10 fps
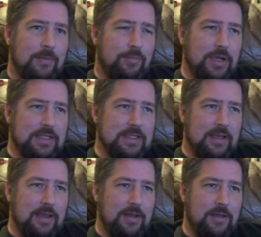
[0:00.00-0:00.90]
But
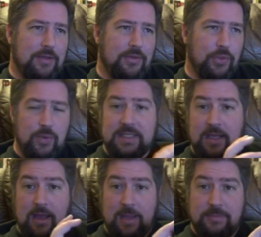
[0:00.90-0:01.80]
uh, three
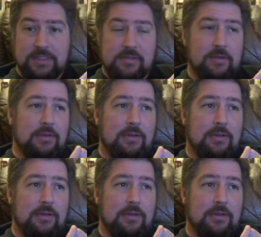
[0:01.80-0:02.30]
times